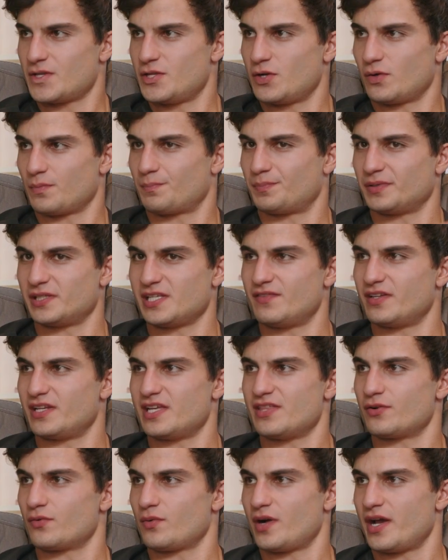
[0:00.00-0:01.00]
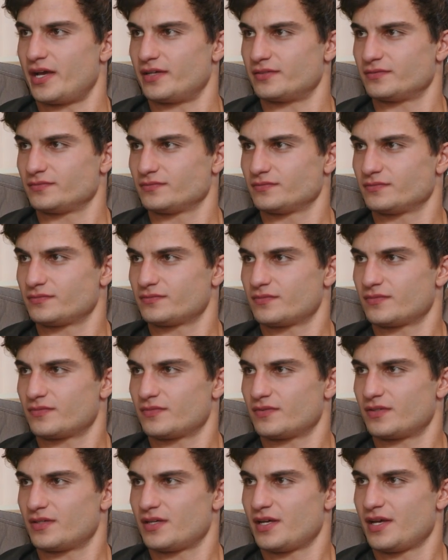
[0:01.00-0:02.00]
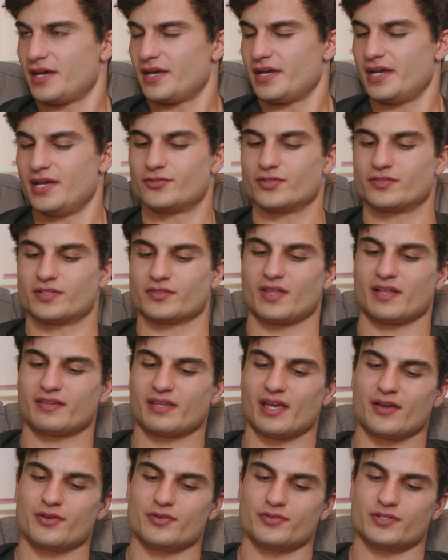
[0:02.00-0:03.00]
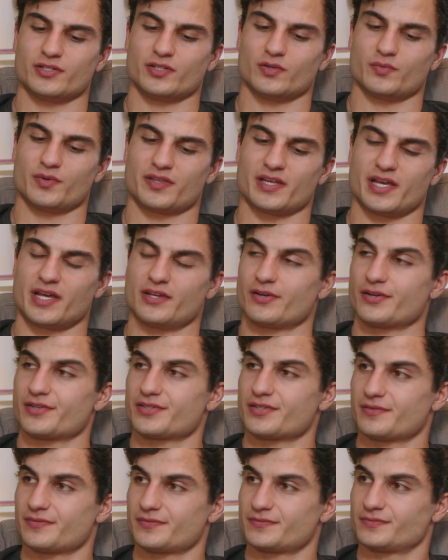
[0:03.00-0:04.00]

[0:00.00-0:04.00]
You don't believe it either way. Yeah. Interesting. That's how you deal with haters.